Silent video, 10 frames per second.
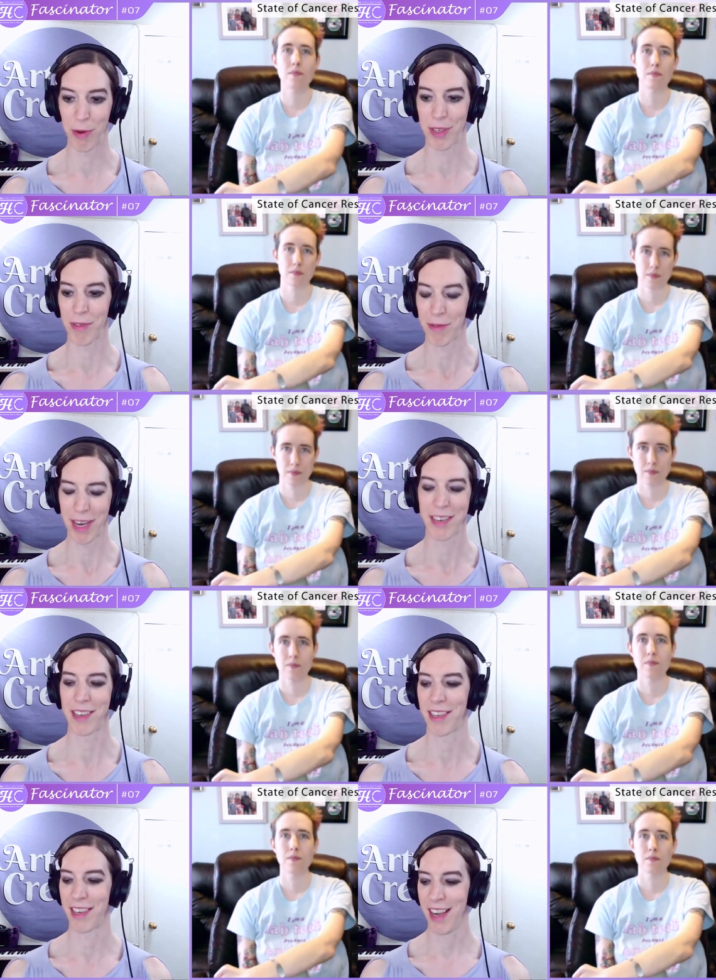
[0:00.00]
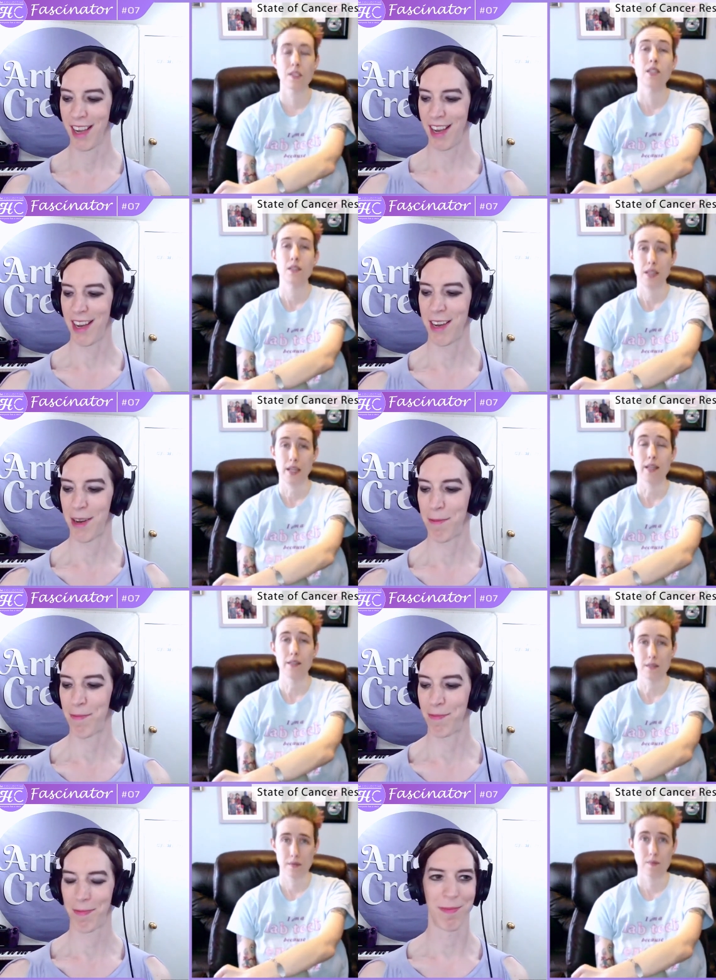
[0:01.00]
Speaker 1: who is affected.
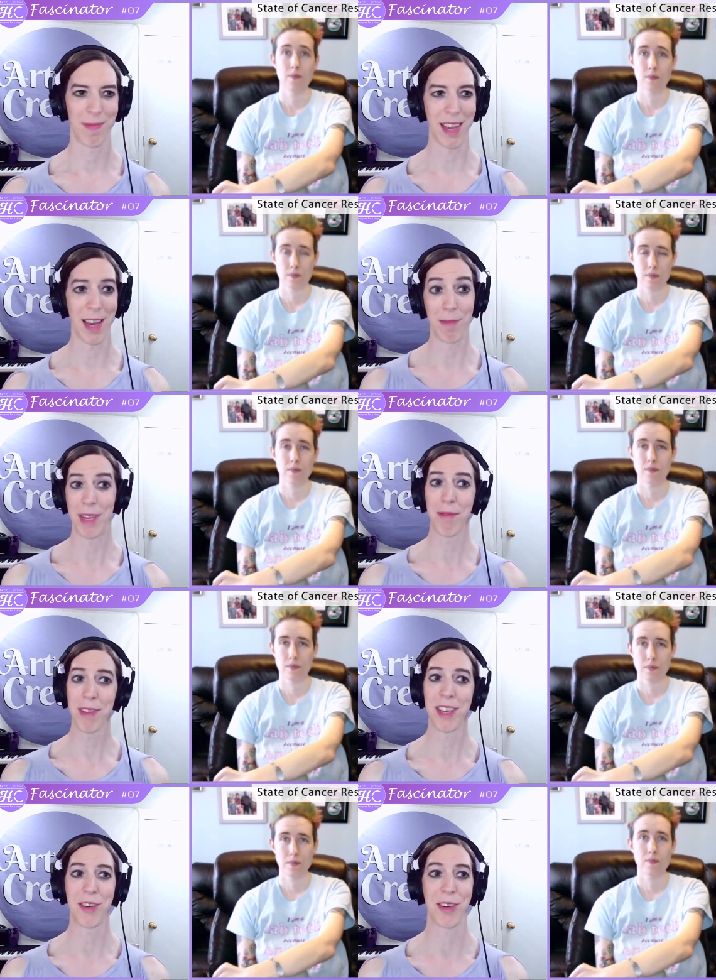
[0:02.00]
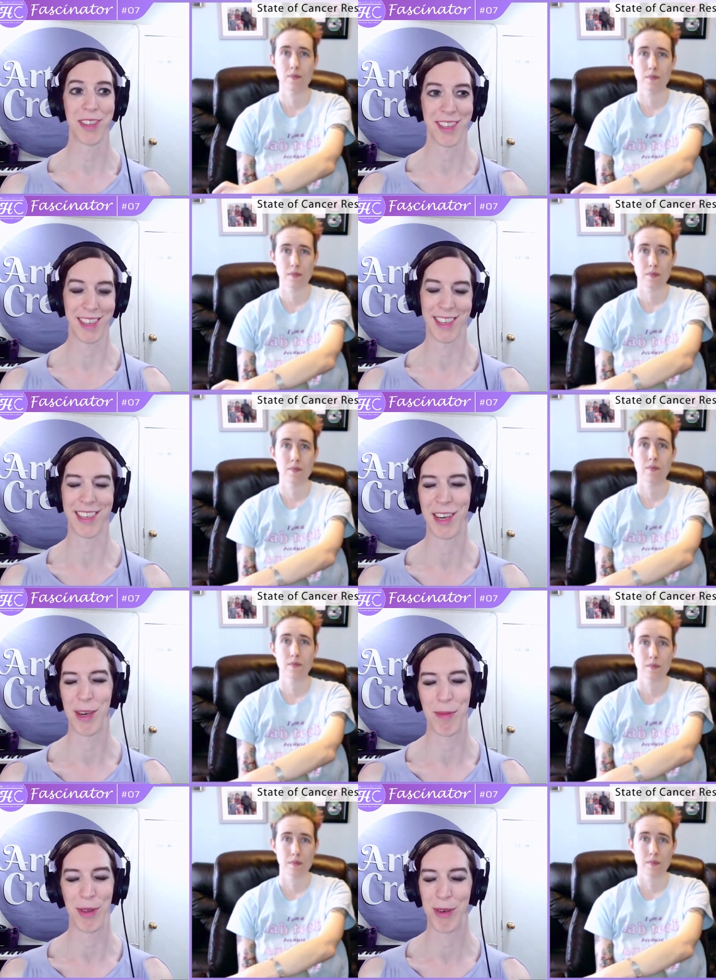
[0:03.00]
Yeah, I'm definitely interested to
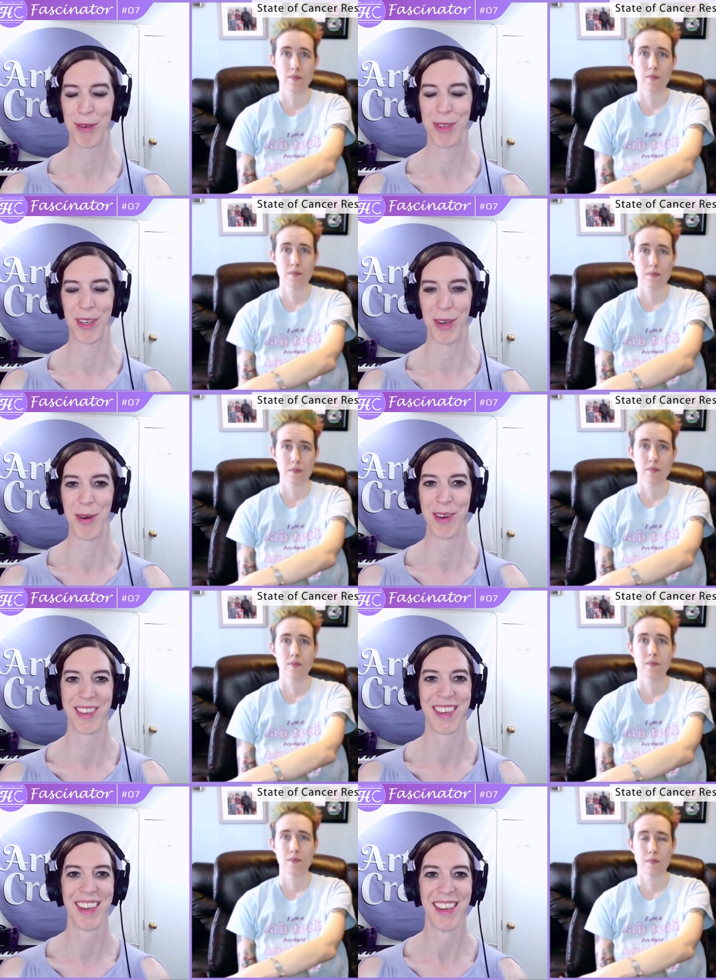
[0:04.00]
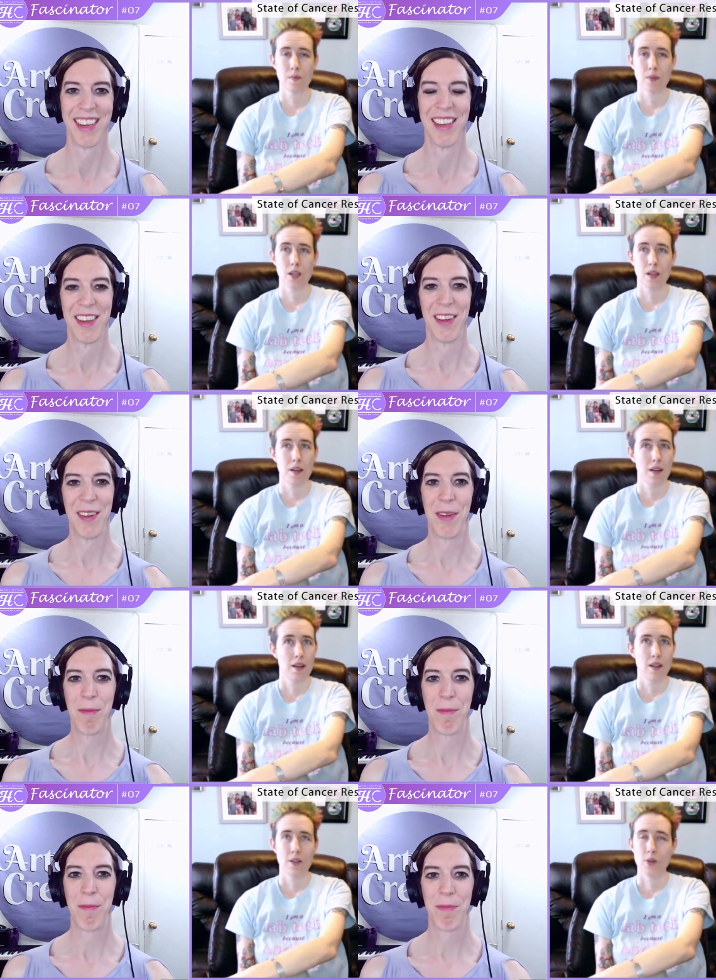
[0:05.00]
hear about those two.
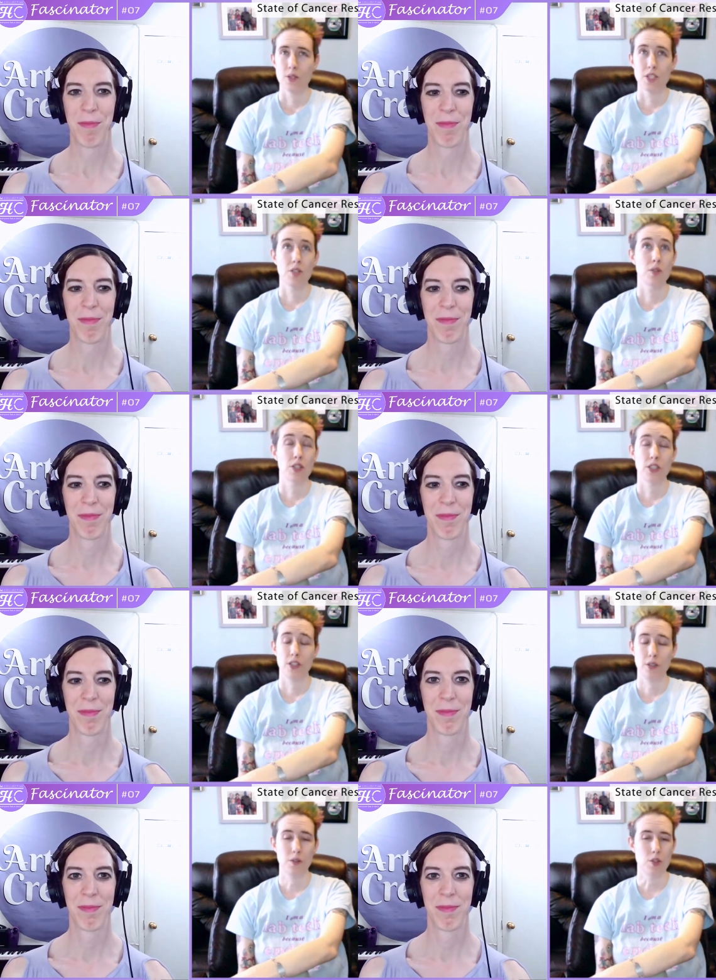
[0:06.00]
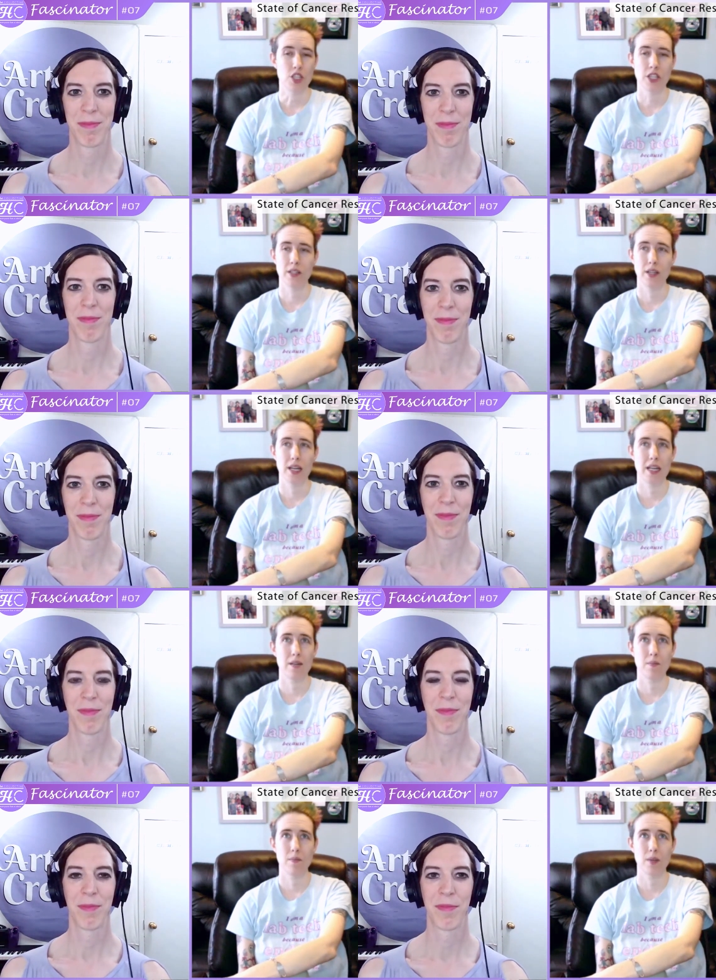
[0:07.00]
Speaker 2: Those two are huge.
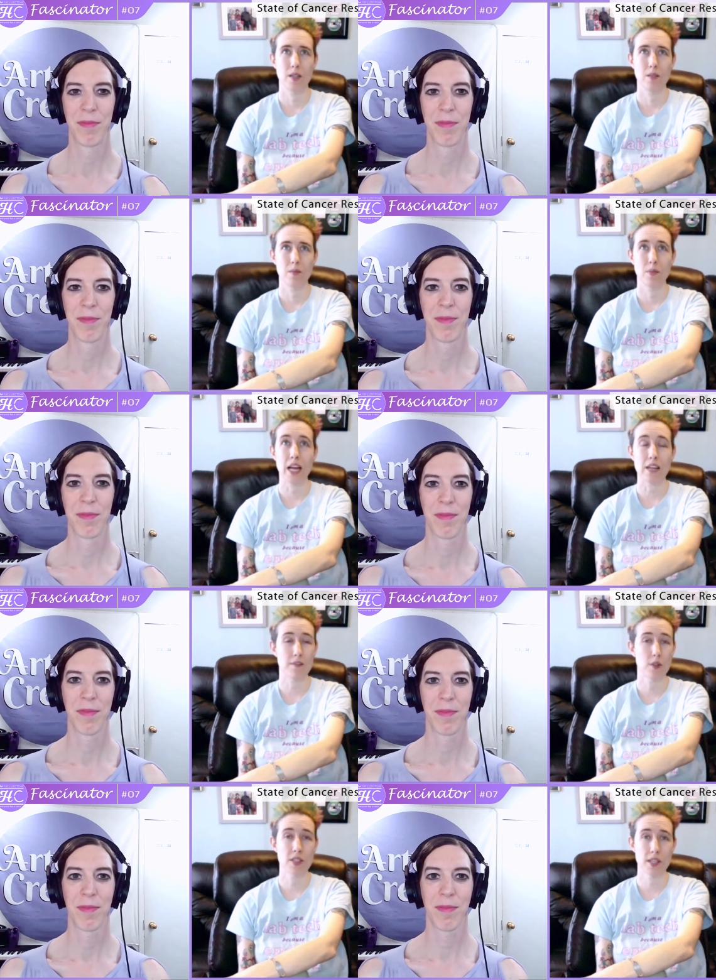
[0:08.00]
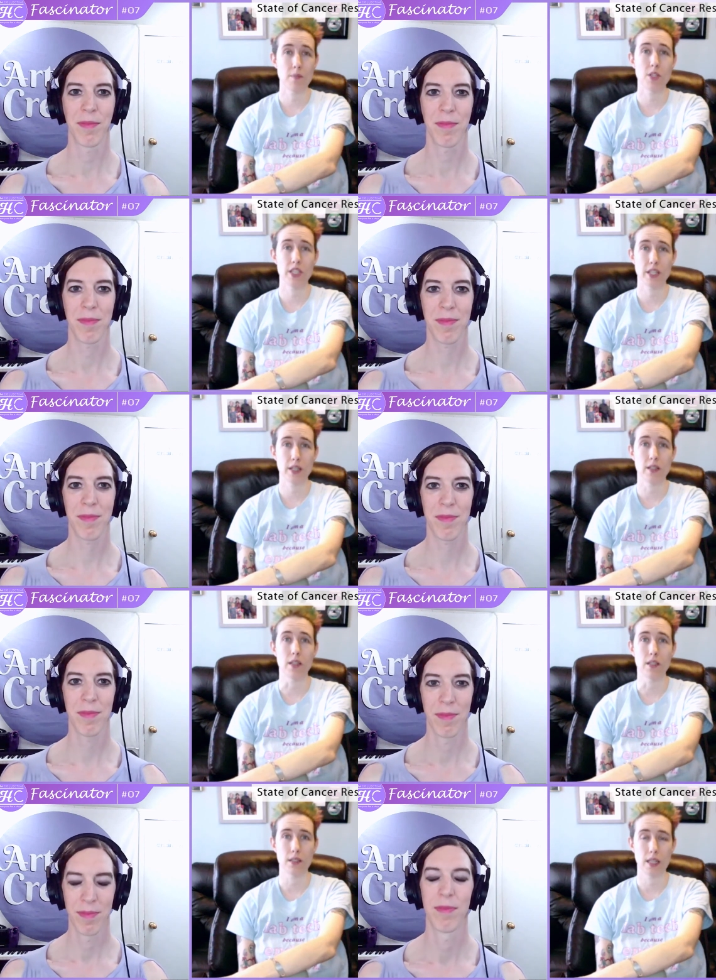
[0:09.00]
Black folks in
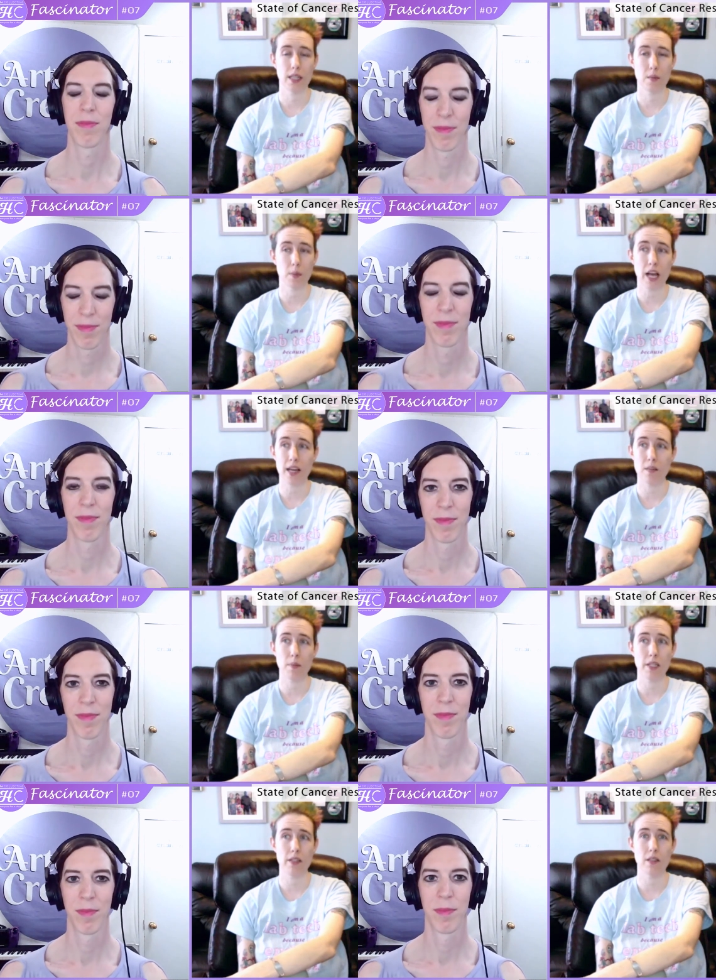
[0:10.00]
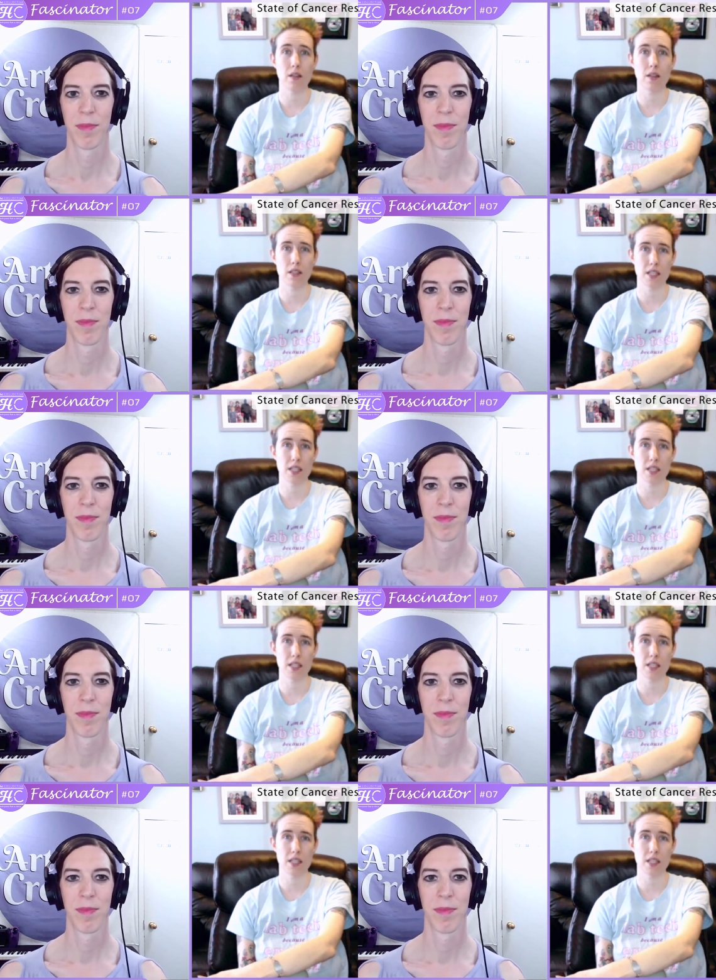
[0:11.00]
particular, Black men are